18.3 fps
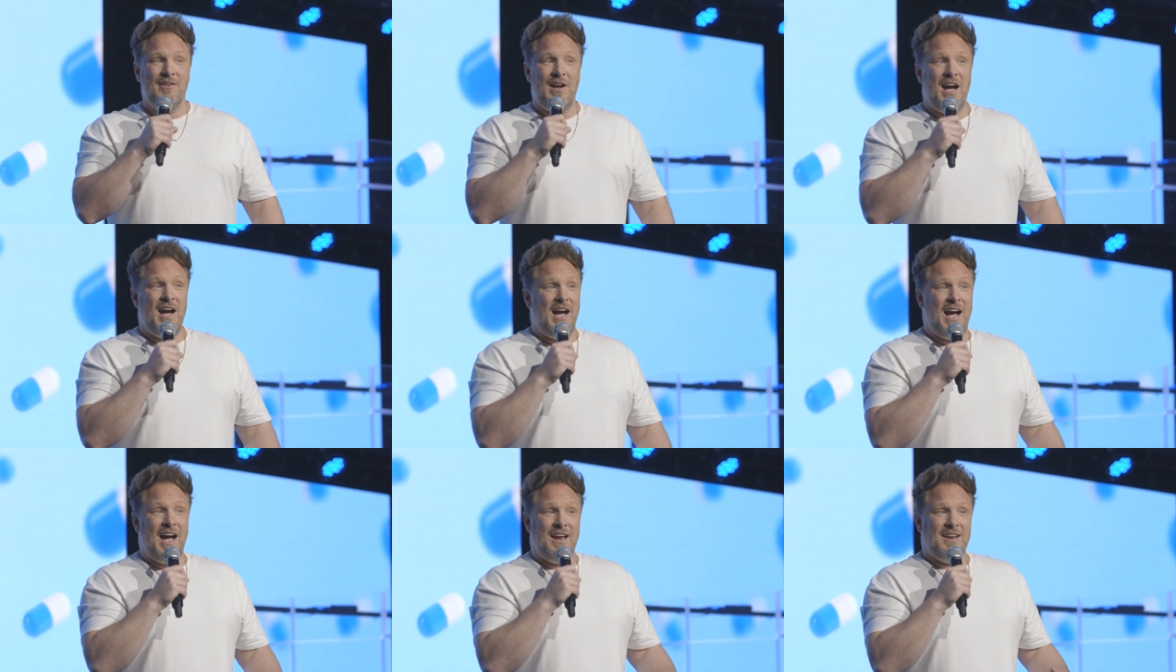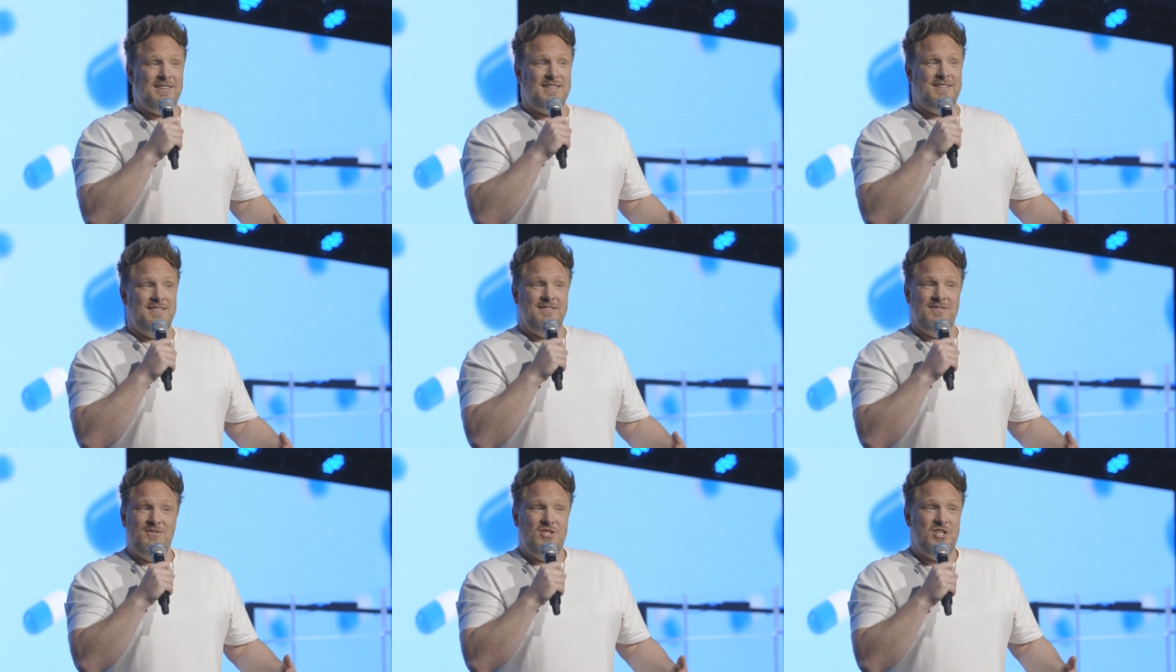I, I
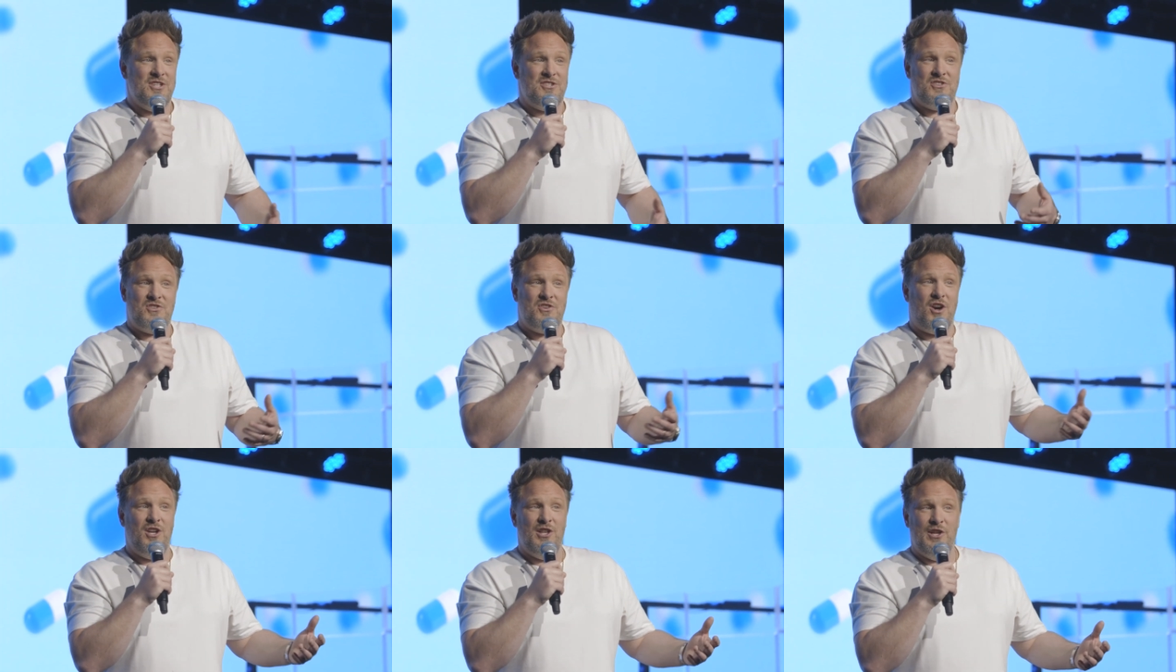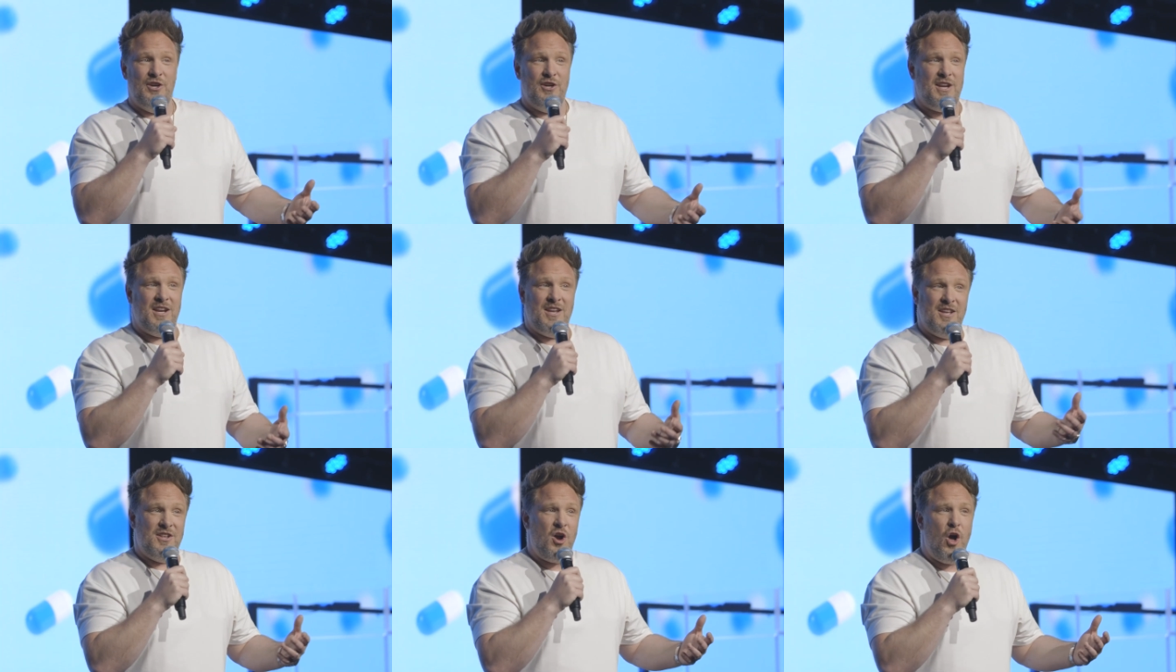just start
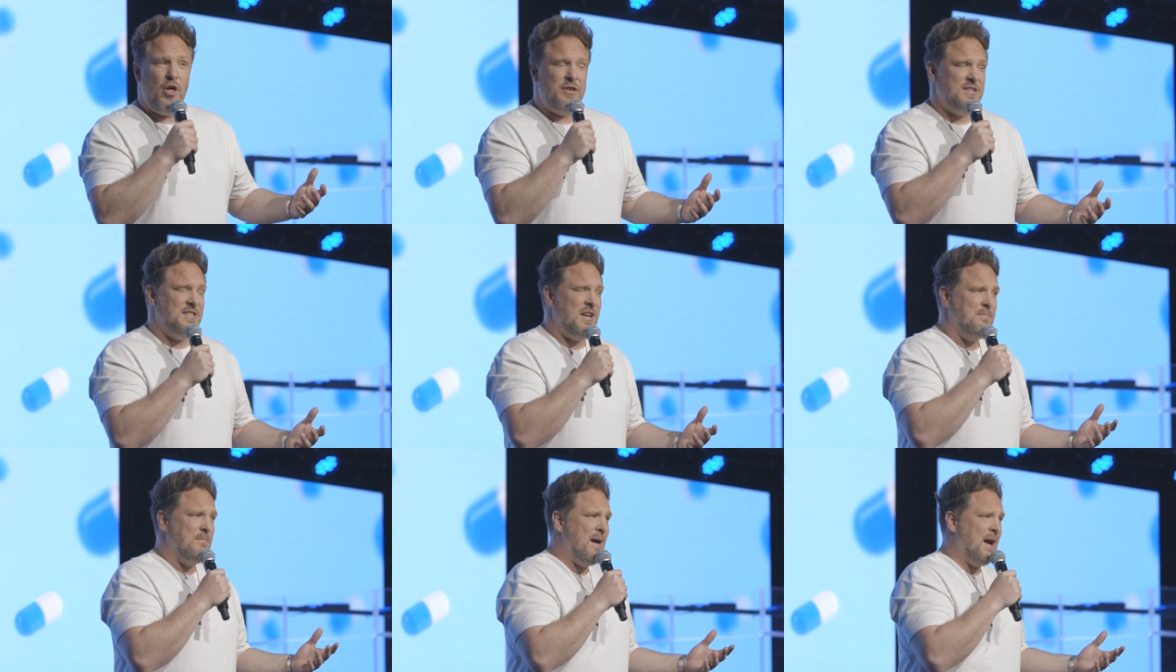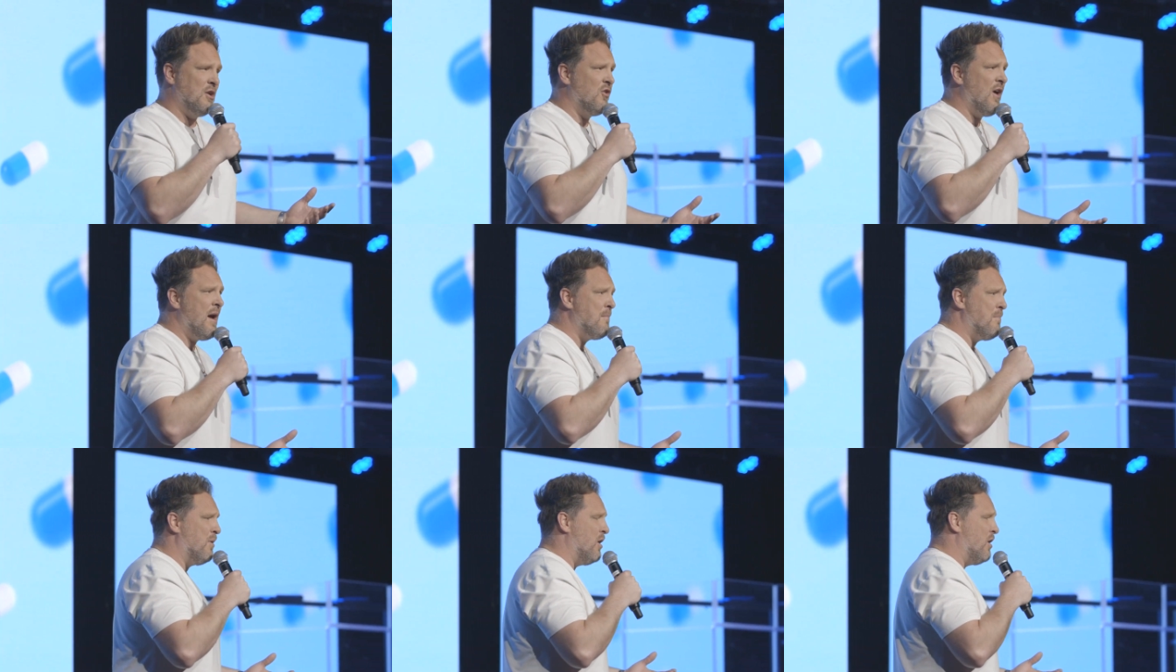looking, and all of a sudden, my
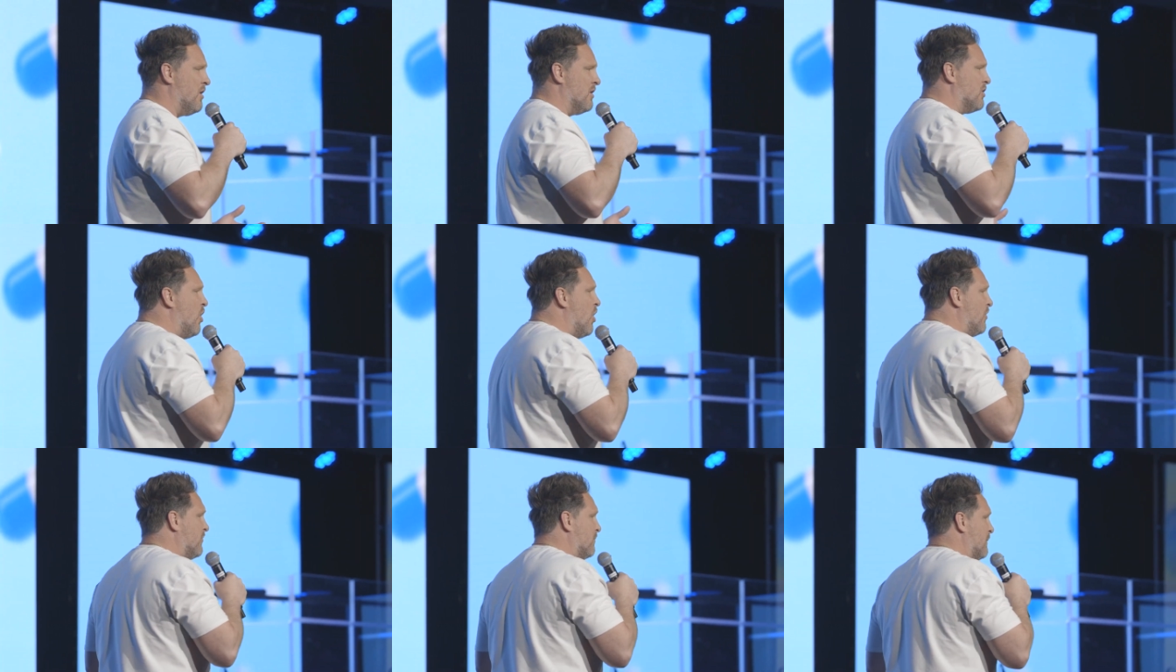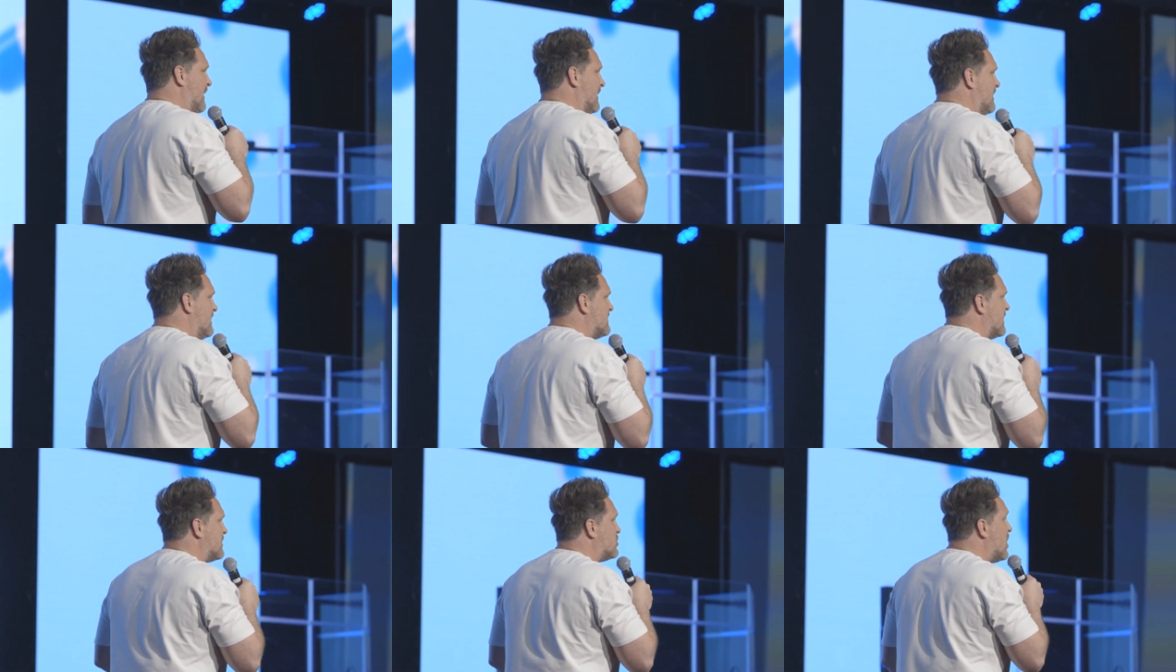grandpa calls me and
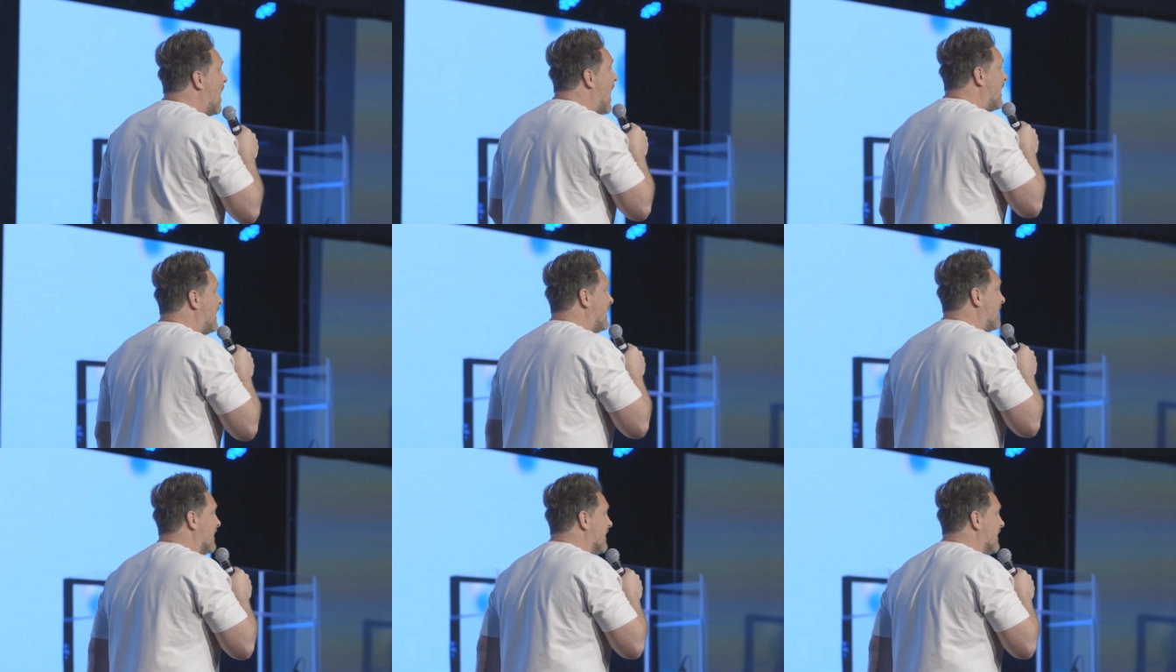he's like, Johnny,